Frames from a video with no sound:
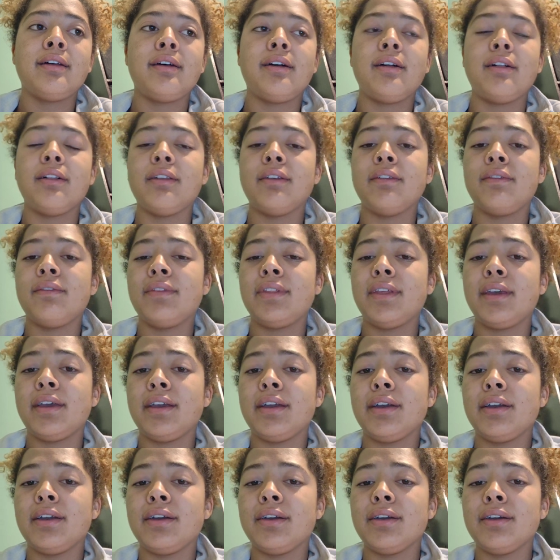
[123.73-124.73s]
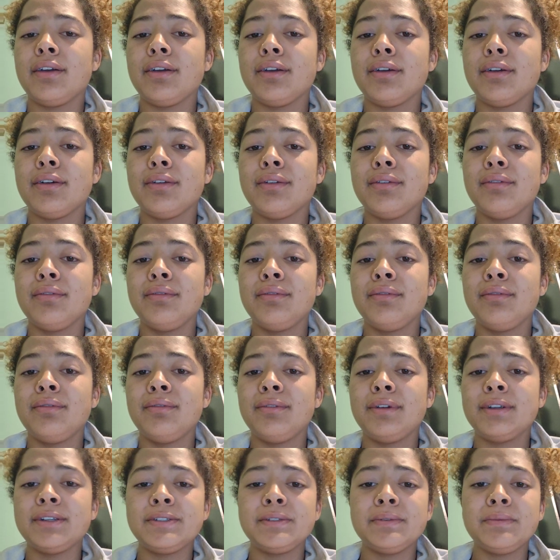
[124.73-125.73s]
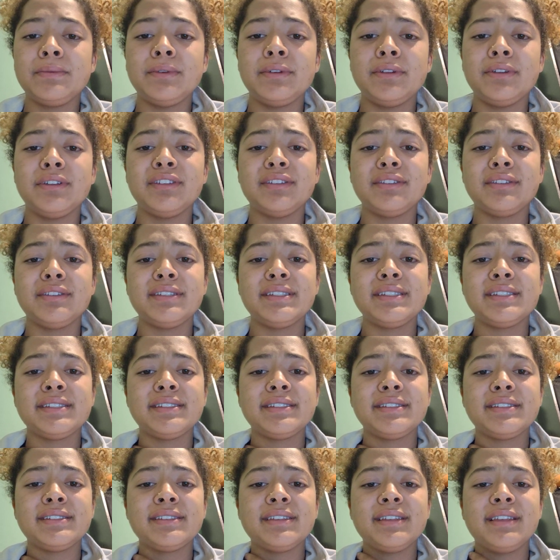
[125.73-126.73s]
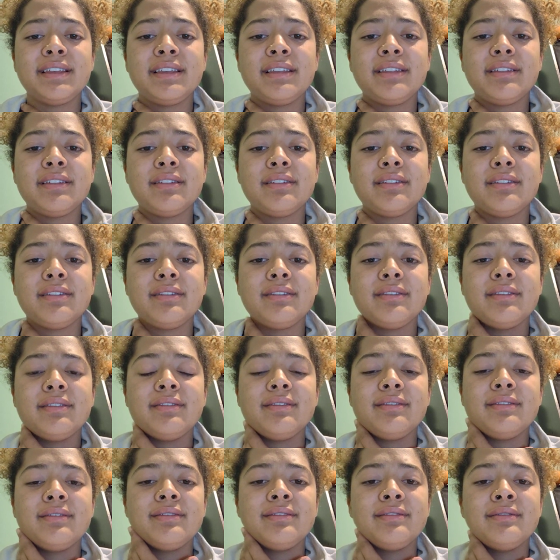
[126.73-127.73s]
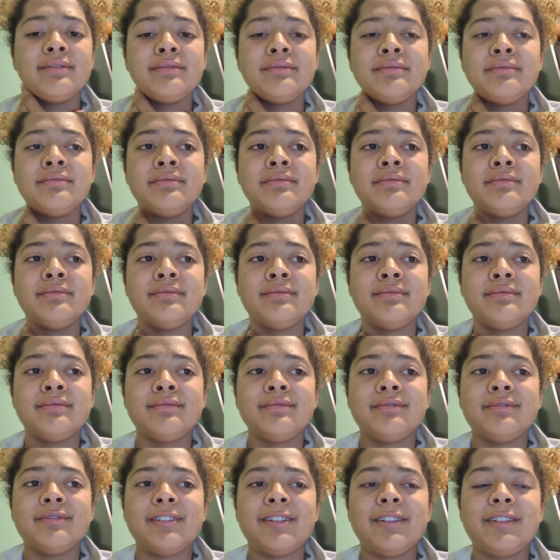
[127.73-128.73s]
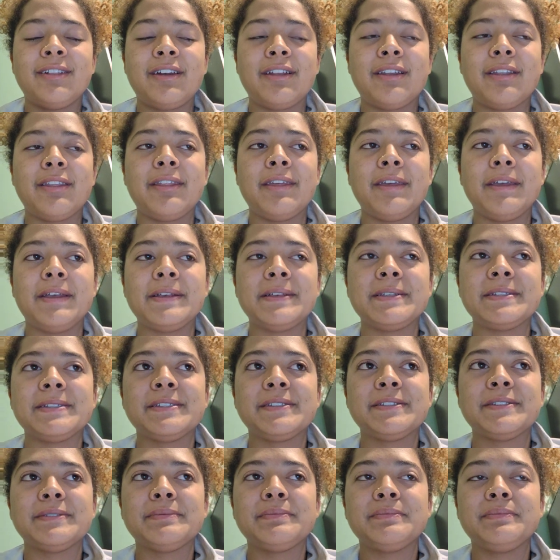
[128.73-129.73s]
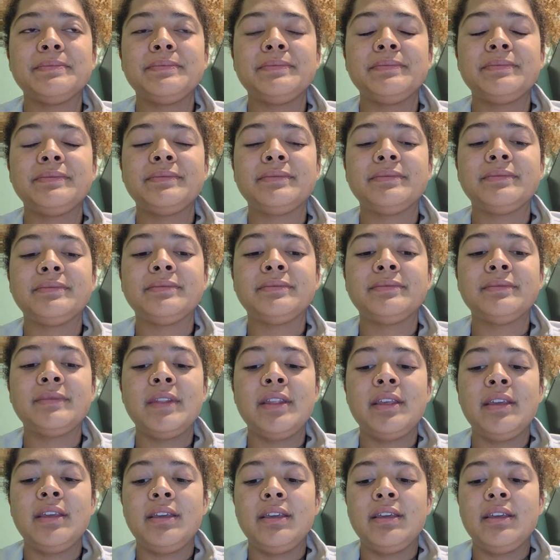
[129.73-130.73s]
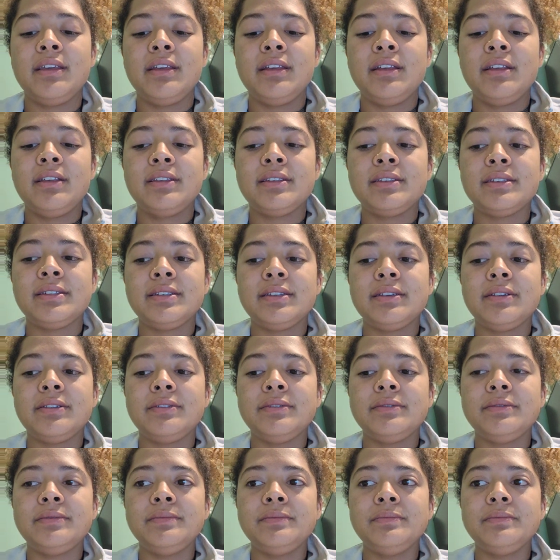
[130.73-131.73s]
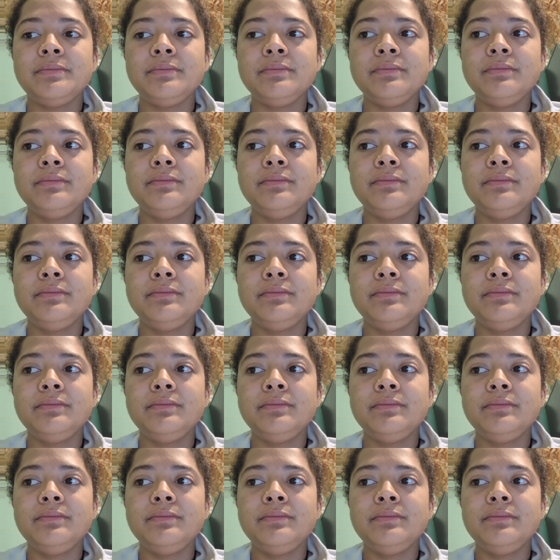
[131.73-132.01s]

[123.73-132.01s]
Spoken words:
all of their rituals and a lot of things. So